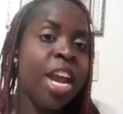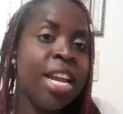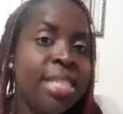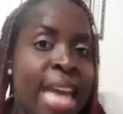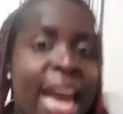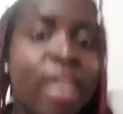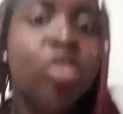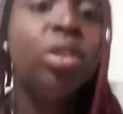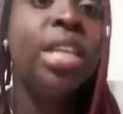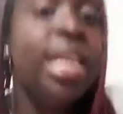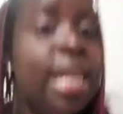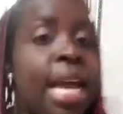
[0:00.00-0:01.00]
Is
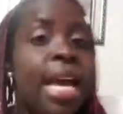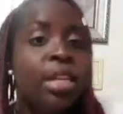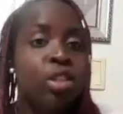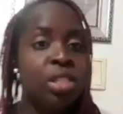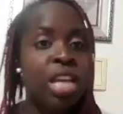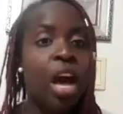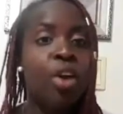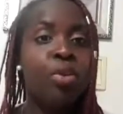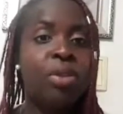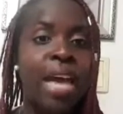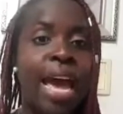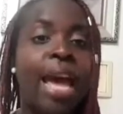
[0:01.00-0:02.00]
actually to tell you
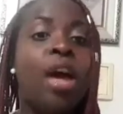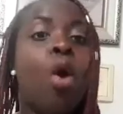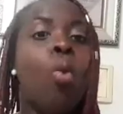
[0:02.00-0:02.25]
that